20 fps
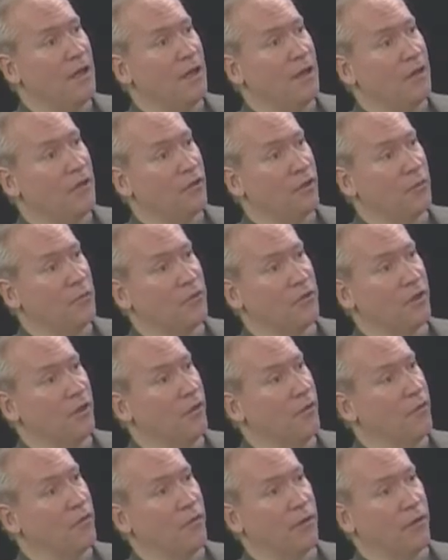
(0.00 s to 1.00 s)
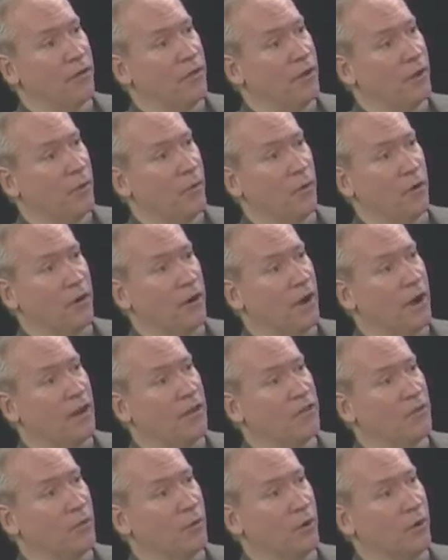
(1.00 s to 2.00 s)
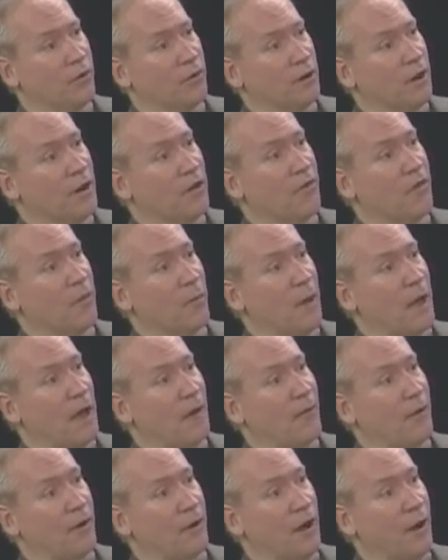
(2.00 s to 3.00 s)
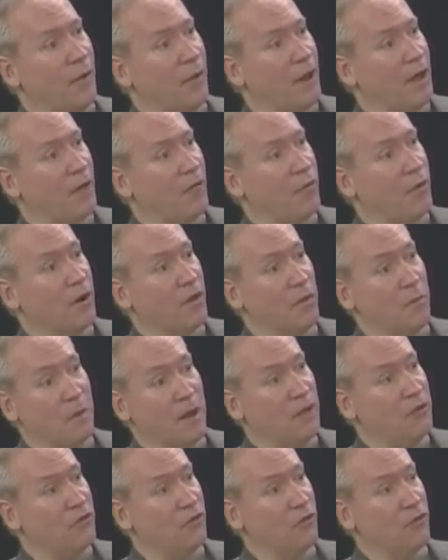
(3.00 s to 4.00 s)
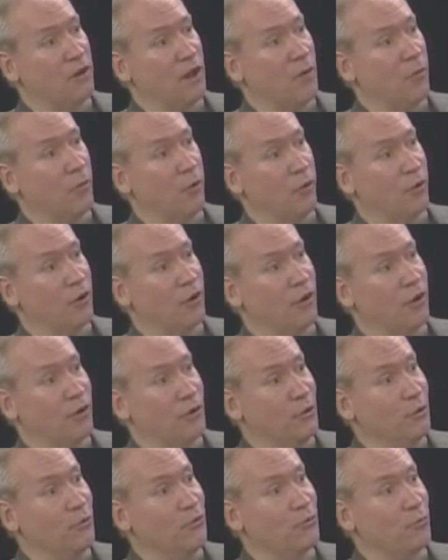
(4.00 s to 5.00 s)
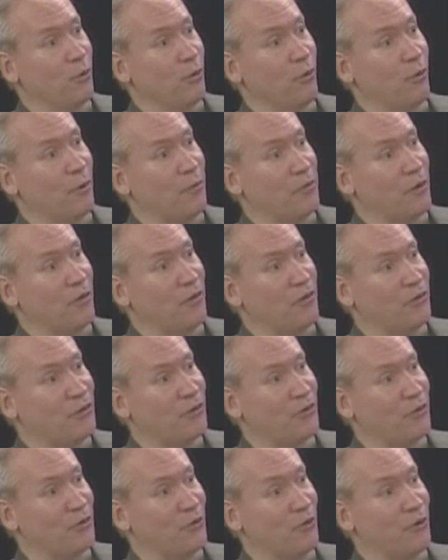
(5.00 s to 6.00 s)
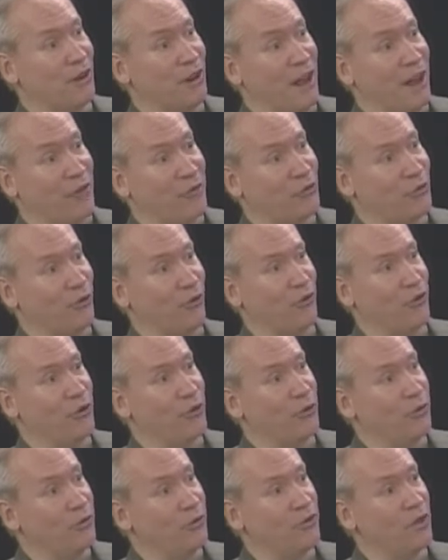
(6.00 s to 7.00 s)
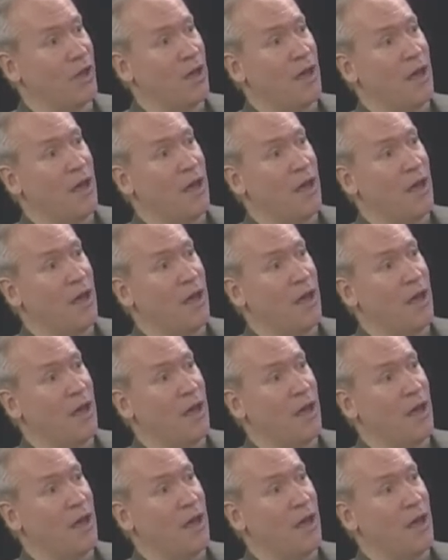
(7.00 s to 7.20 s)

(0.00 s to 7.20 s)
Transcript: In terms of, there were nights where, kind of in the background, I would have one of the major network news programs on the 6:30 national news.